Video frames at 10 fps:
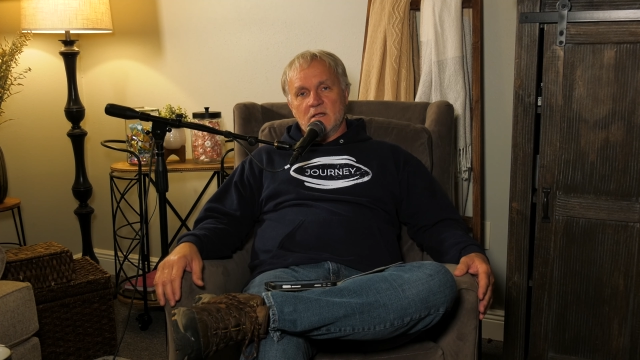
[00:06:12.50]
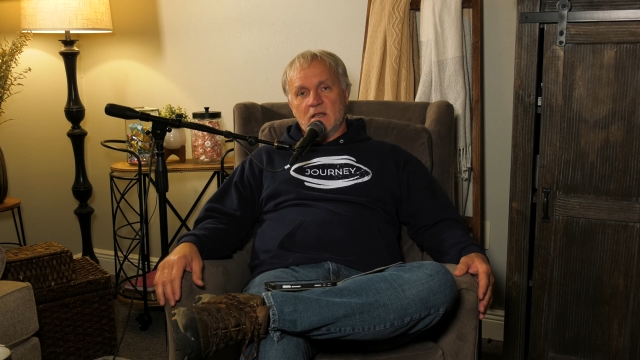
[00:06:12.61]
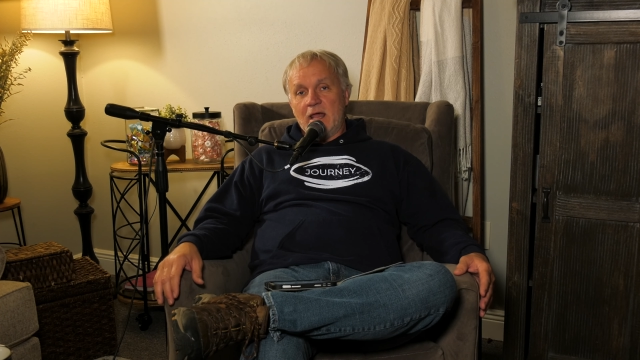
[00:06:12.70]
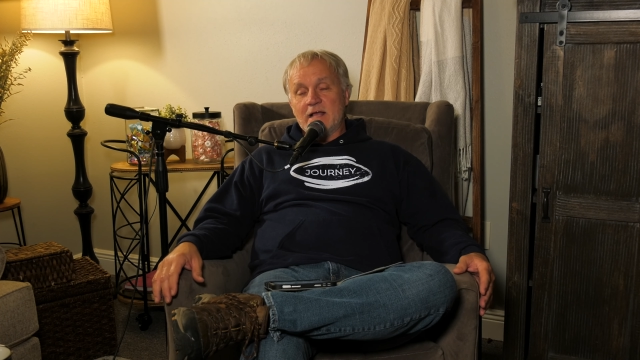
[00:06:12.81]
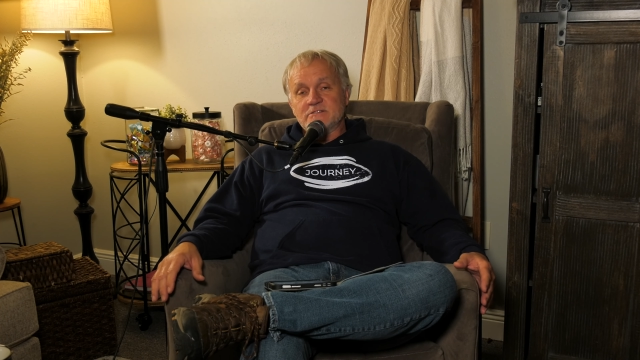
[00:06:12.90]

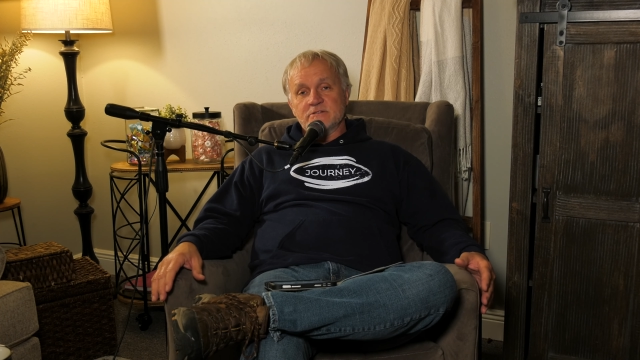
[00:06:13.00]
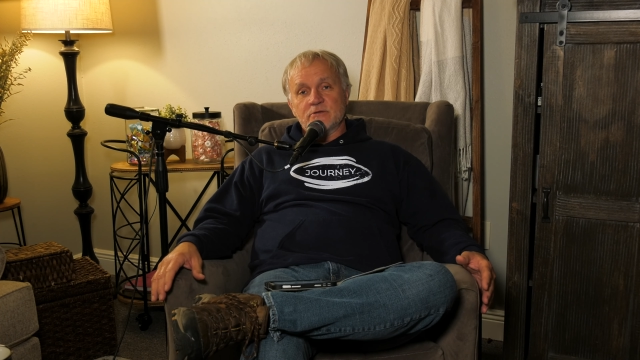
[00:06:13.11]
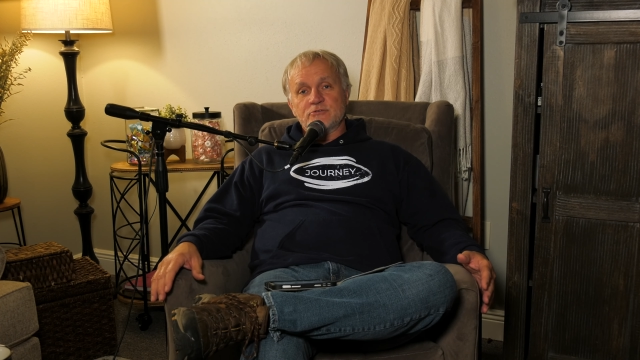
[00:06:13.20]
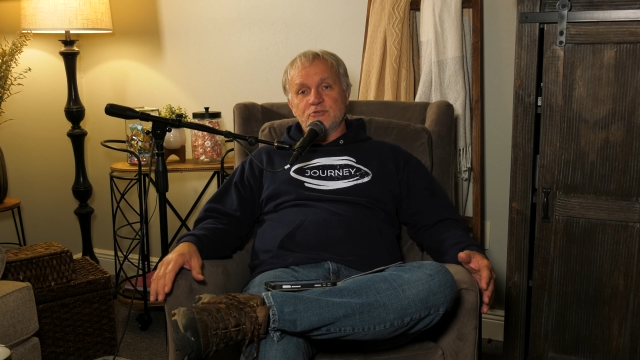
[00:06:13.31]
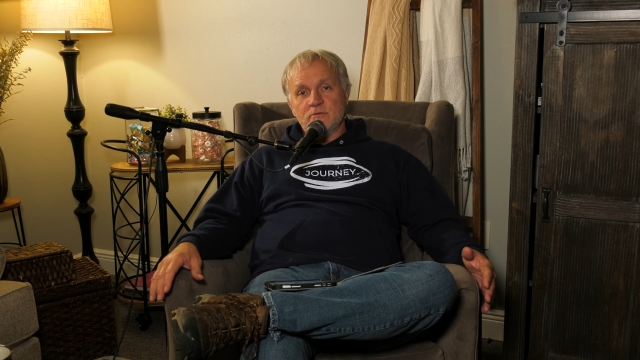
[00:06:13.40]
lies a
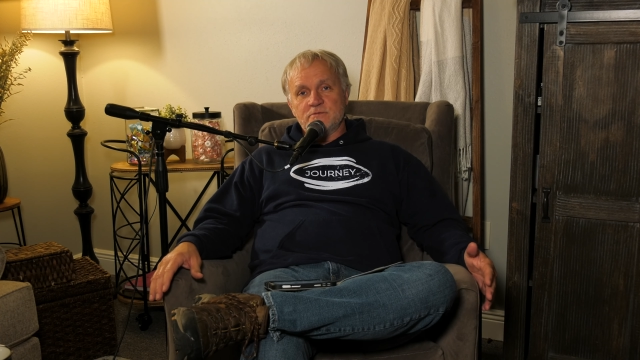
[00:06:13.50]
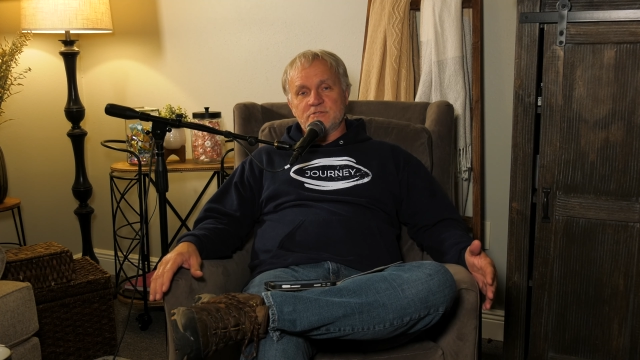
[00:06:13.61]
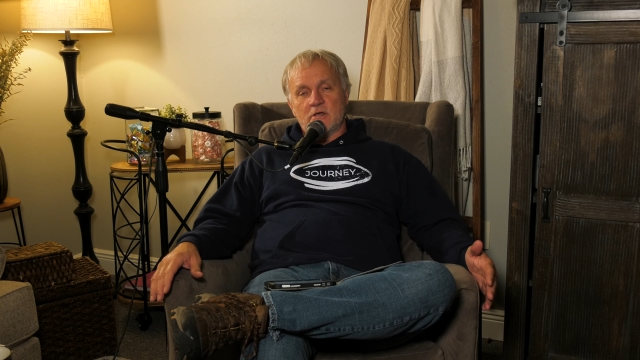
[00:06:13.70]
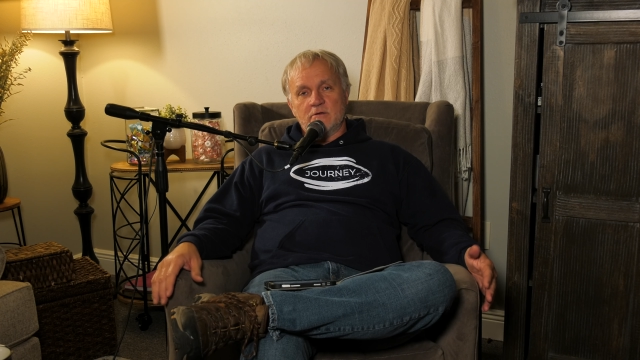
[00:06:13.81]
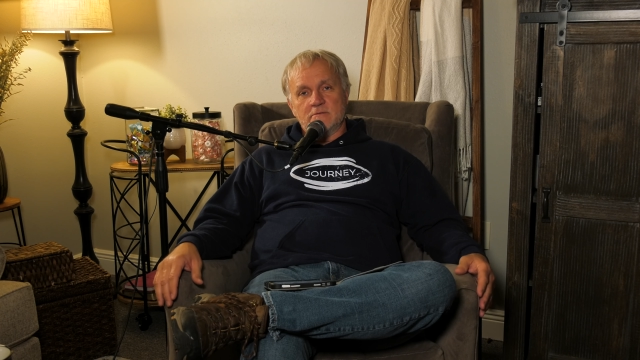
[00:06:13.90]
little
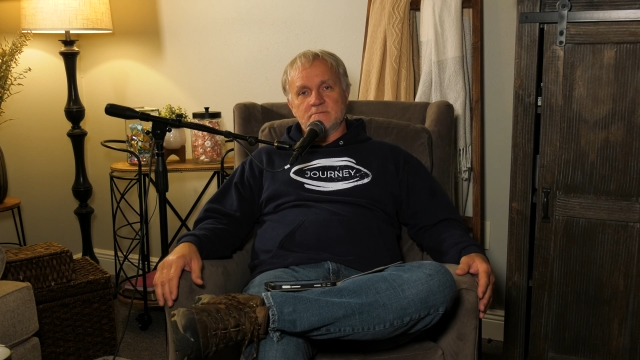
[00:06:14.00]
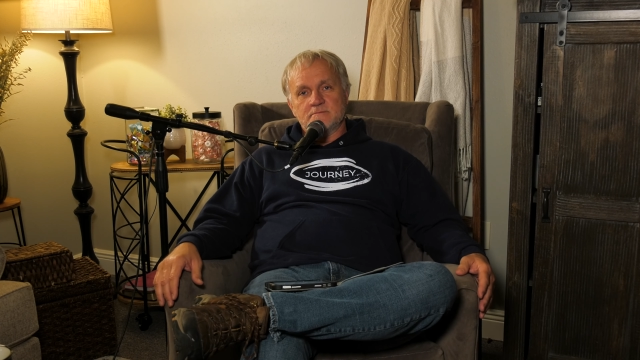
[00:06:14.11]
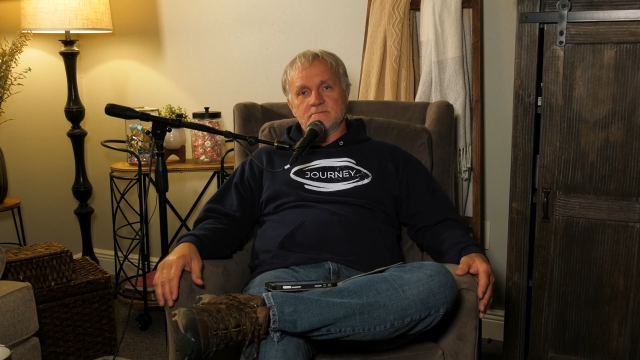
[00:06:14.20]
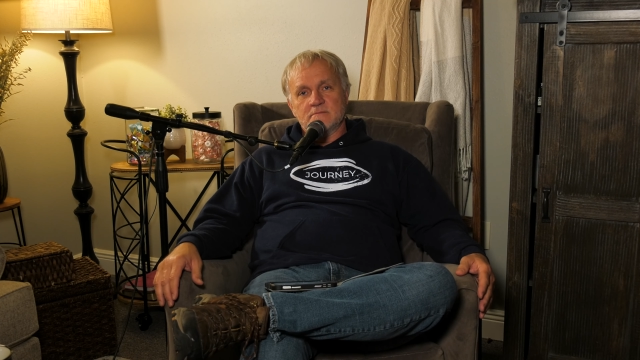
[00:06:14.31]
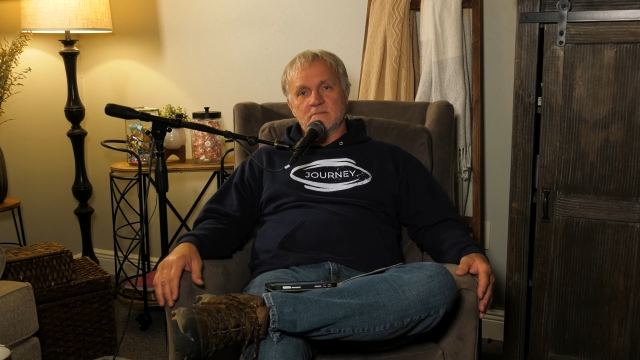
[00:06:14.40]
tombstone
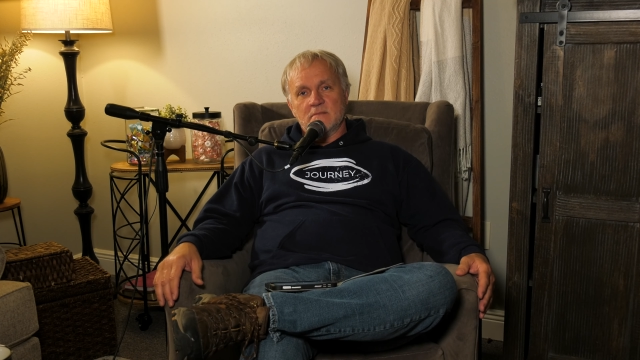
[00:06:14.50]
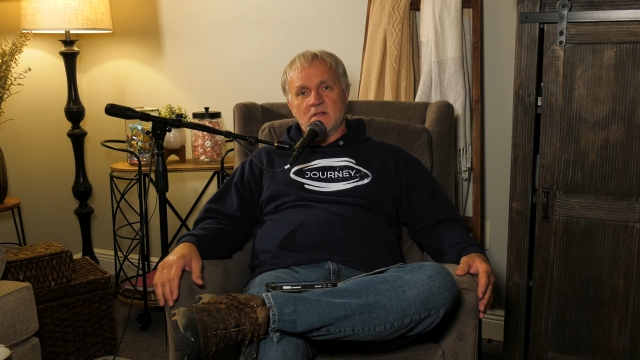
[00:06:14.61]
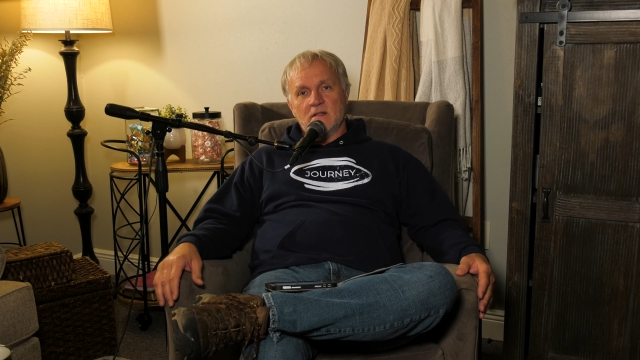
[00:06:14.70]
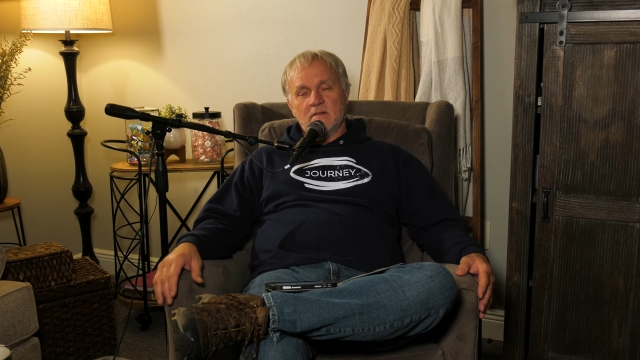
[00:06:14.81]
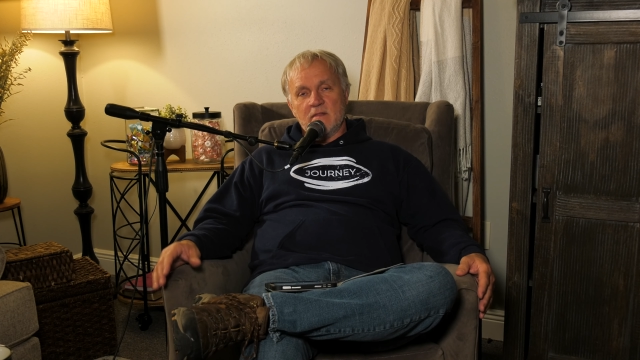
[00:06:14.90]

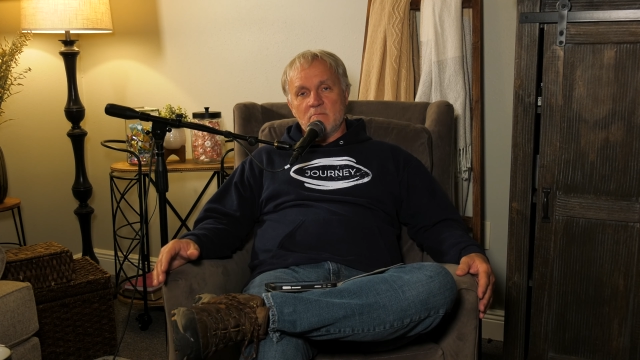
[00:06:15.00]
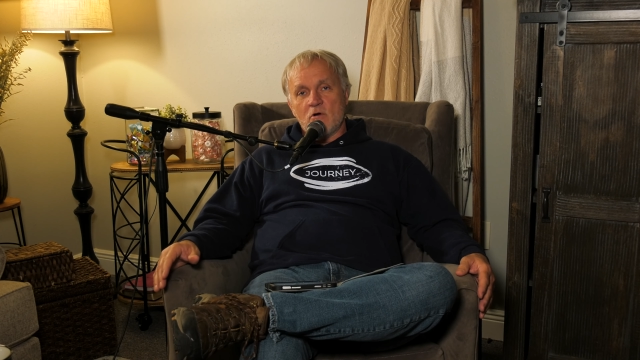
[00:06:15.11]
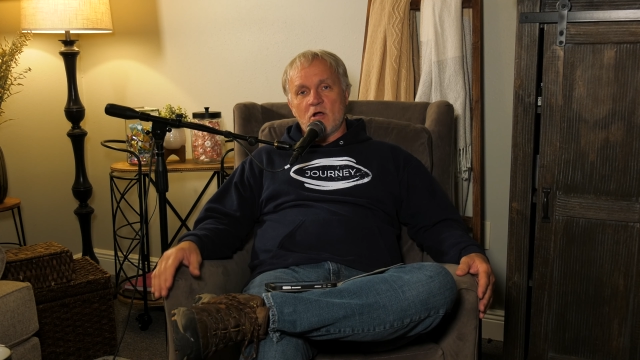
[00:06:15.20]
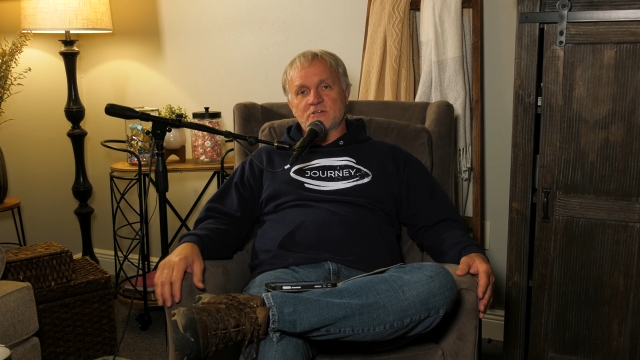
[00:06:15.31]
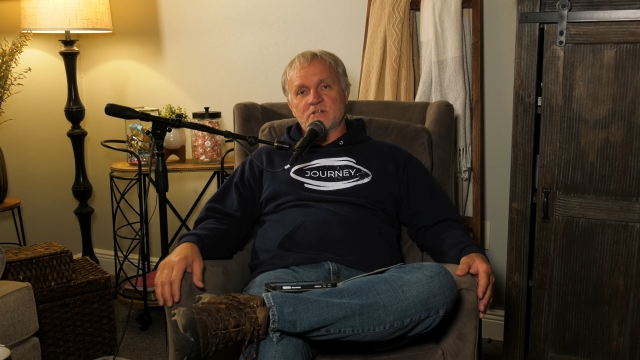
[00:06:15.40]
that
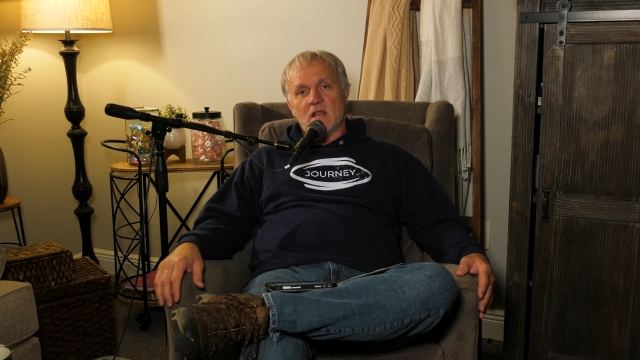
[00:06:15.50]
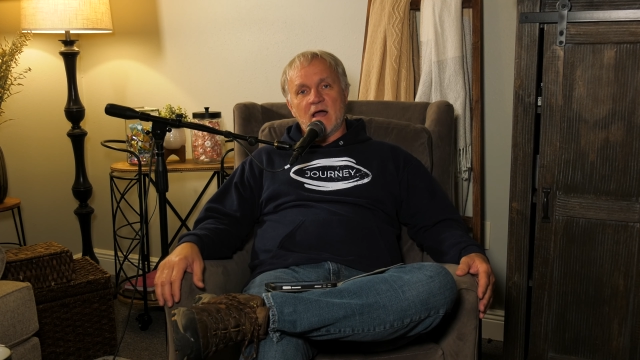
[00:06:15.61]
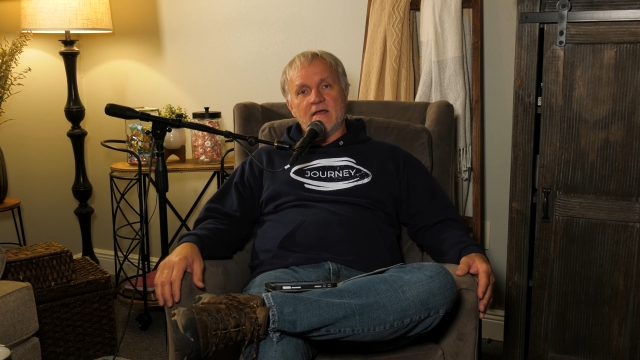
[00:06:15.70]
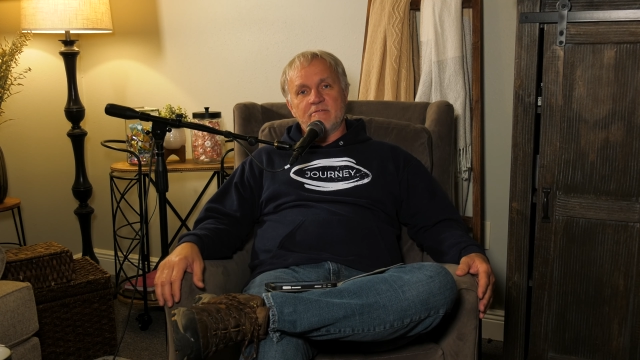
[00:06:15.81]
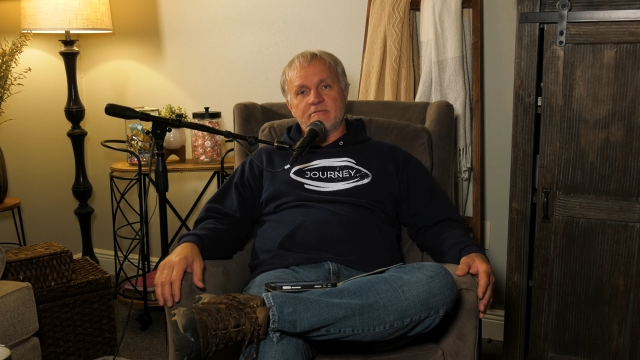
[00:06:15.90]
marks the
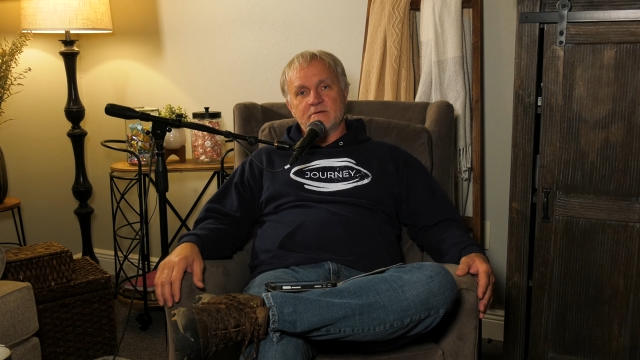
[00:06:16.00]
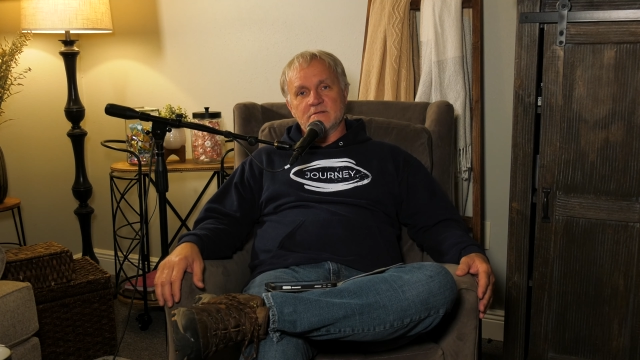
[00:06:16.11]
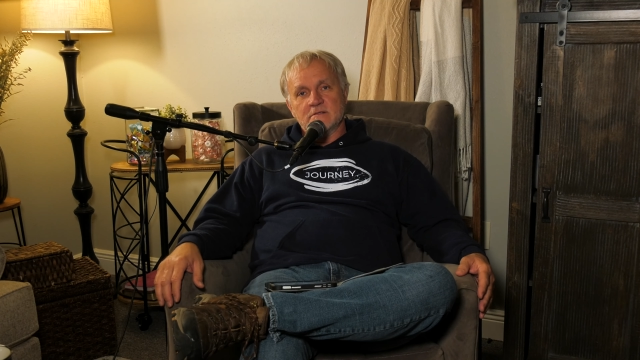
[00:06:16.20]
life